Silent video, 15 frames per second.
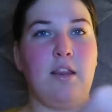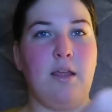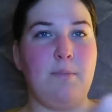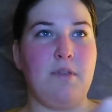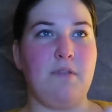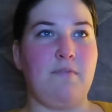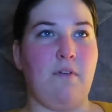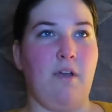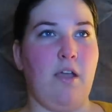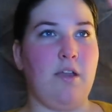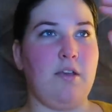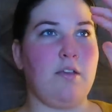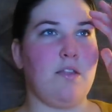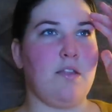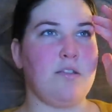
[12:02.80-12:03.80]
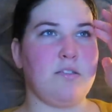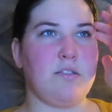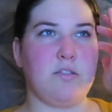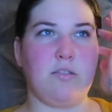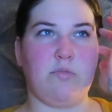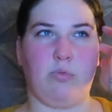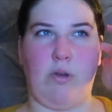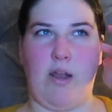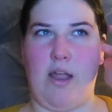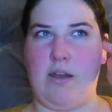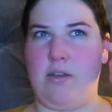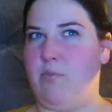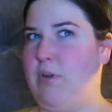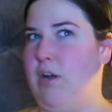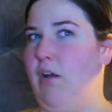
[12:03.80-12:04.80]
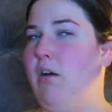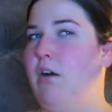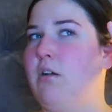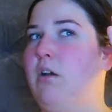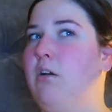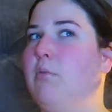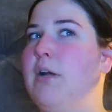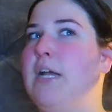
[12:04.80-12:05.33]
Let me find this thread. We are on our